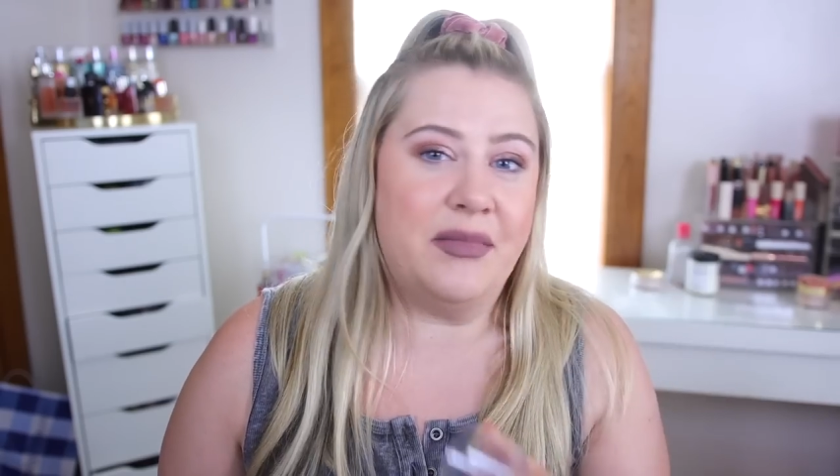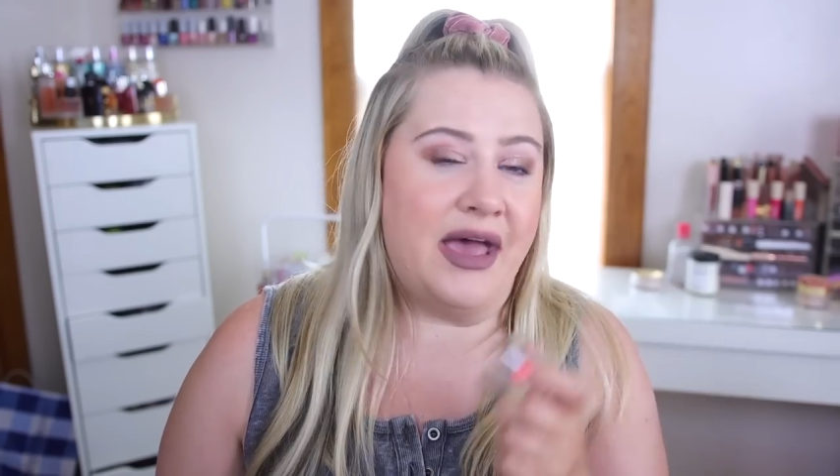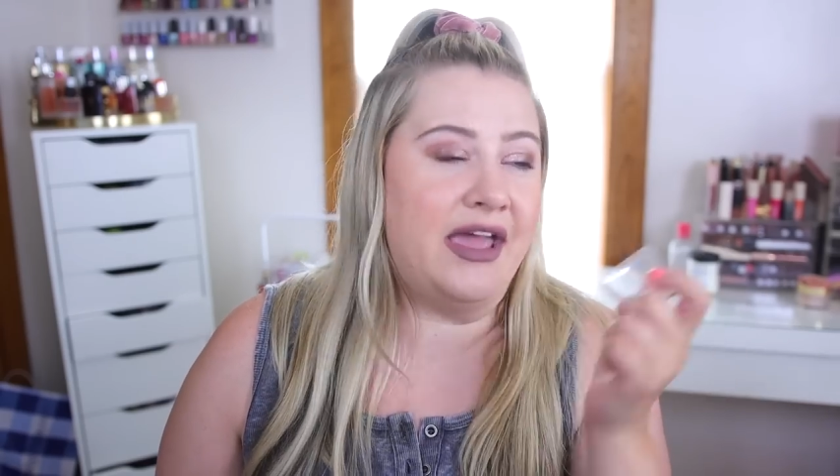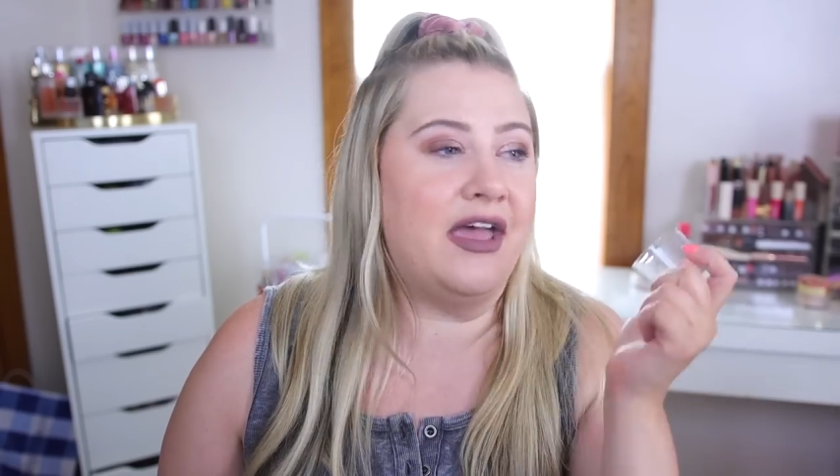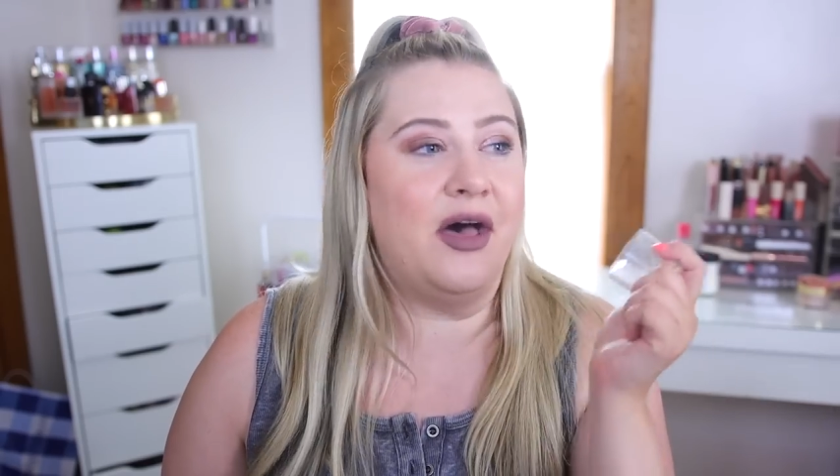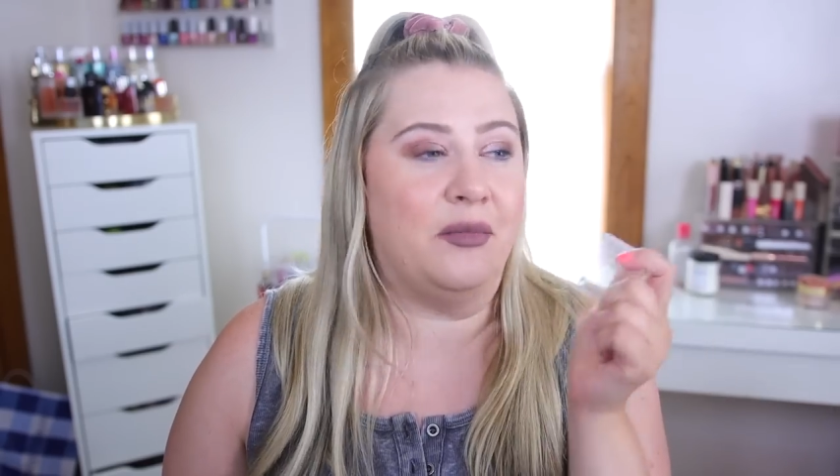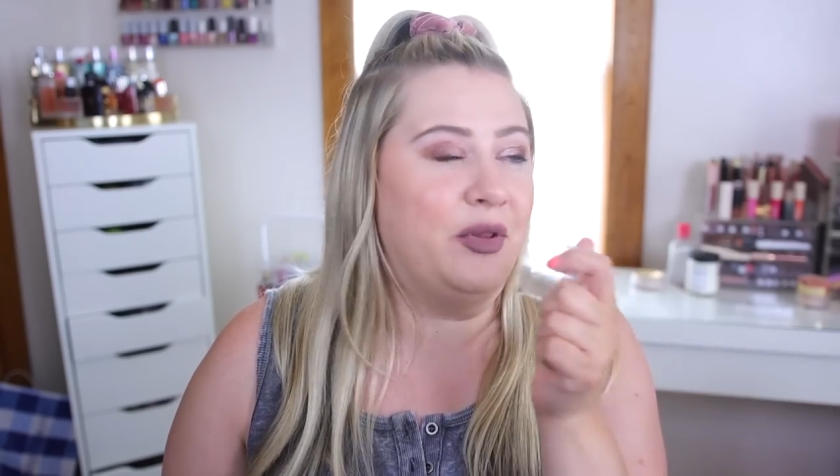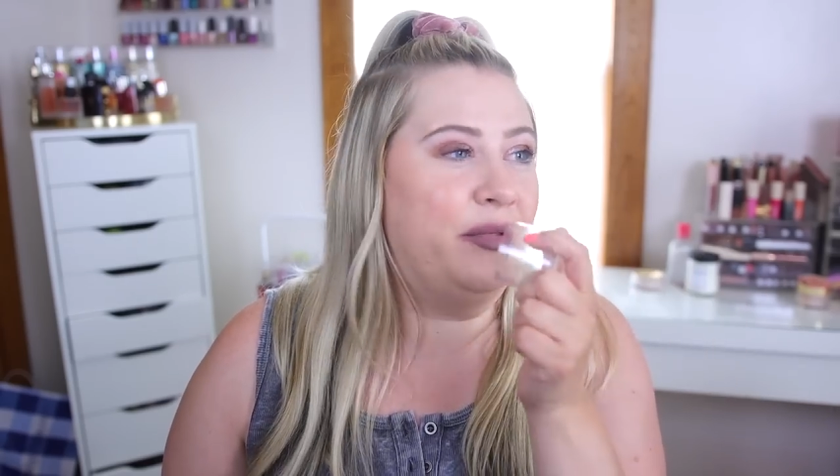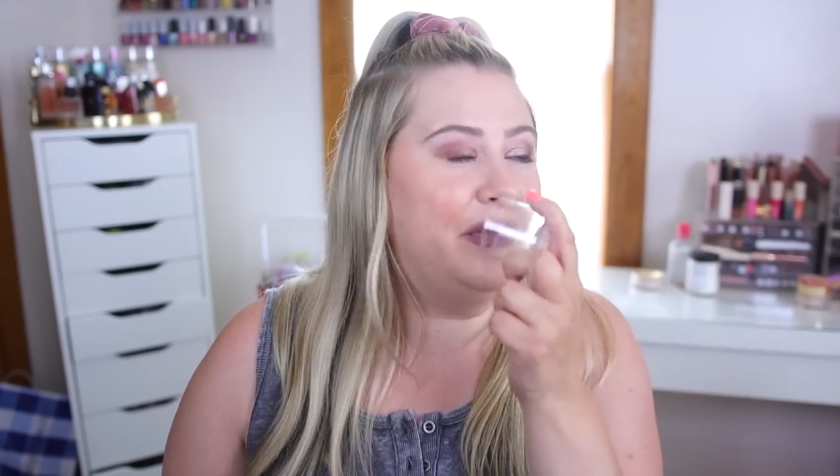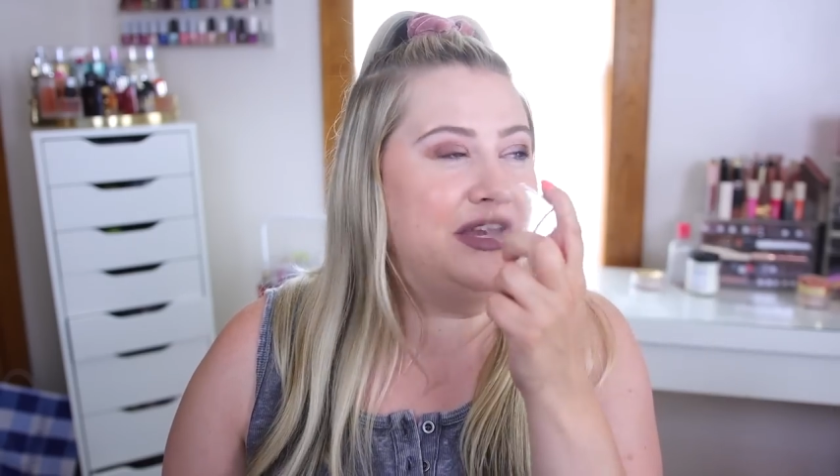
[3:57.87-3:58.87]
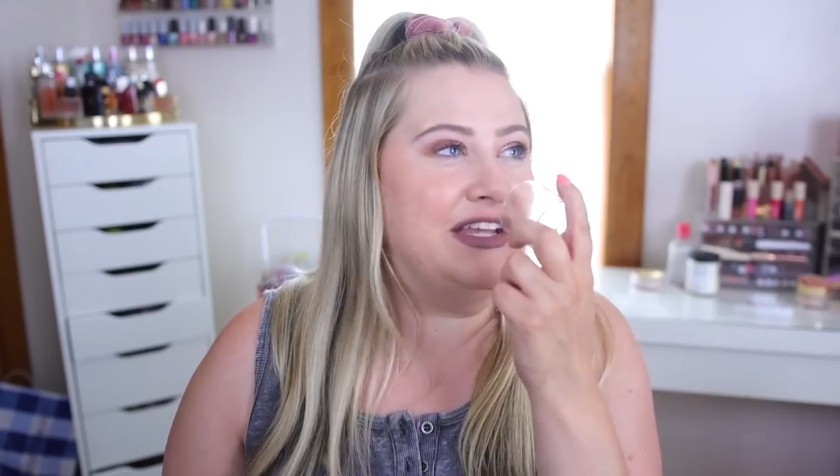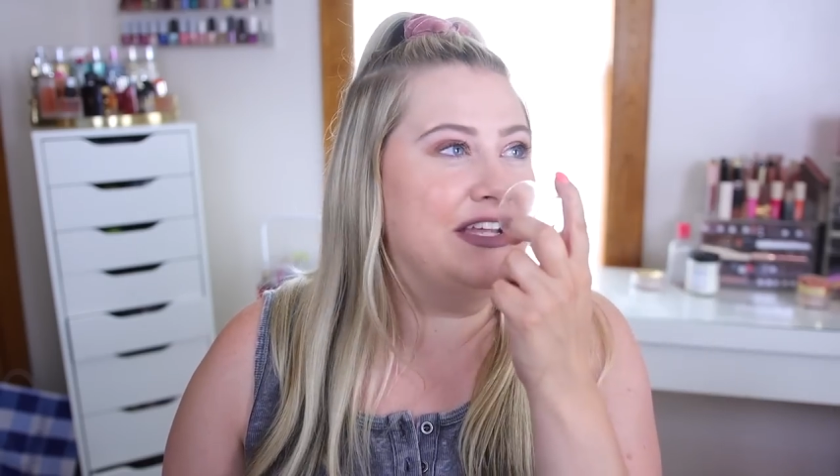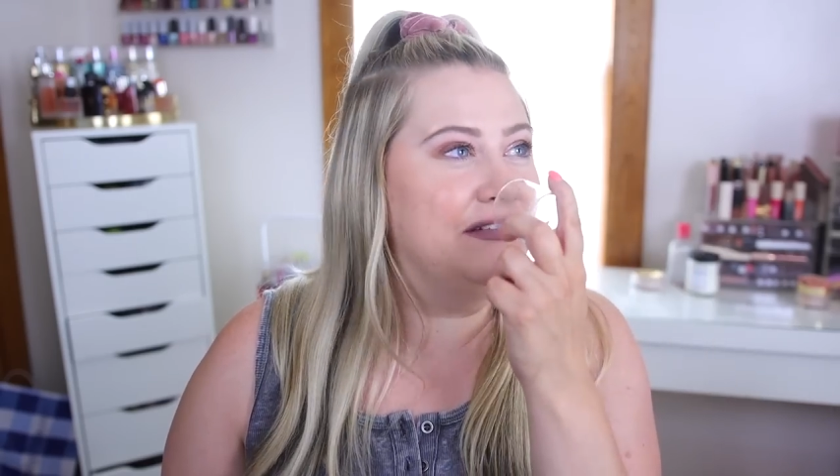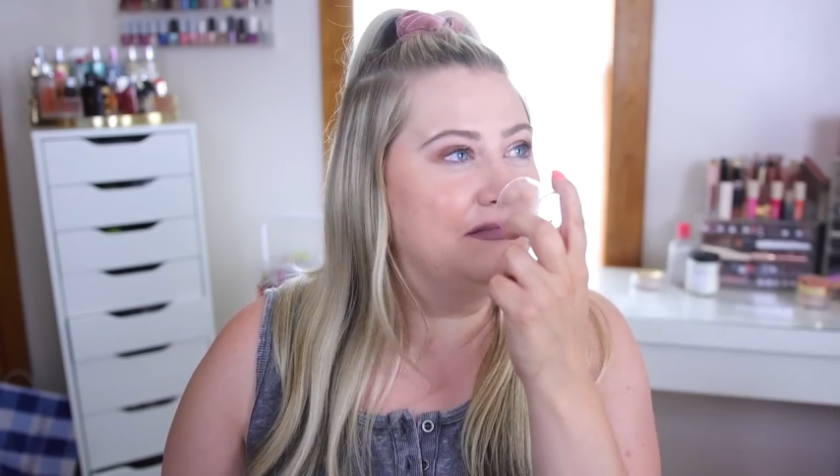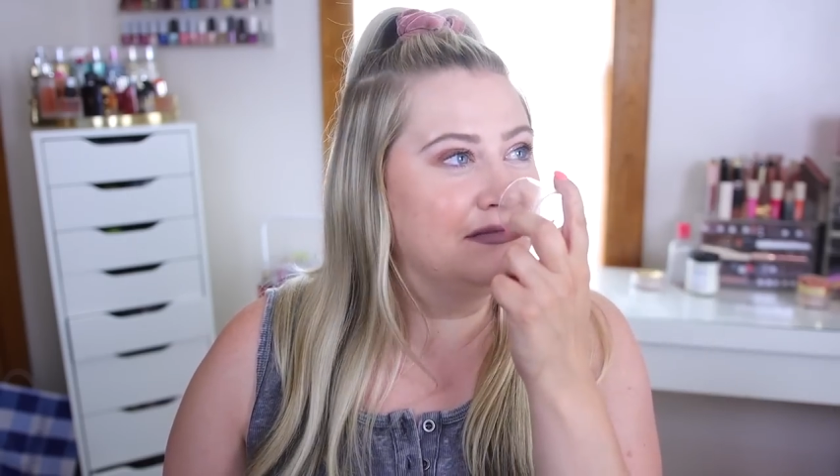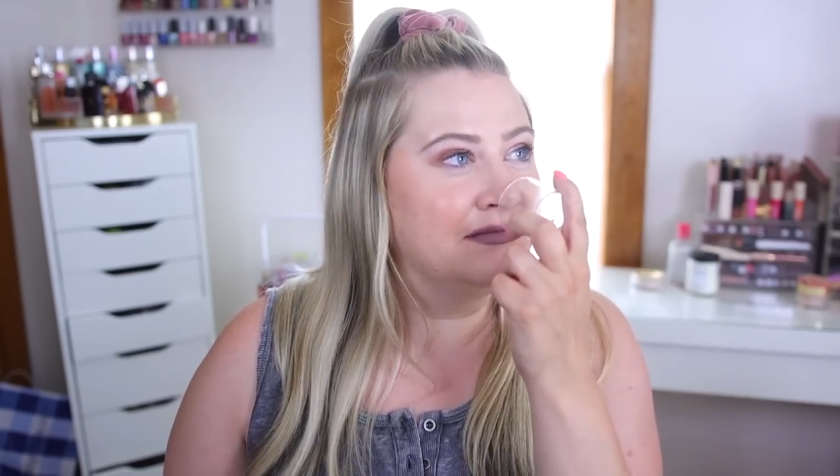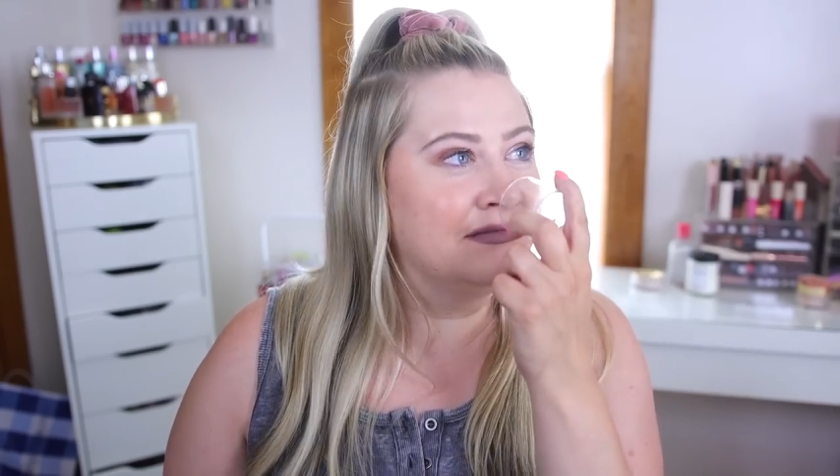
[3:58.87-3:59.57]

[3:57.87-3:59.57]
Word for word: my humble opinion.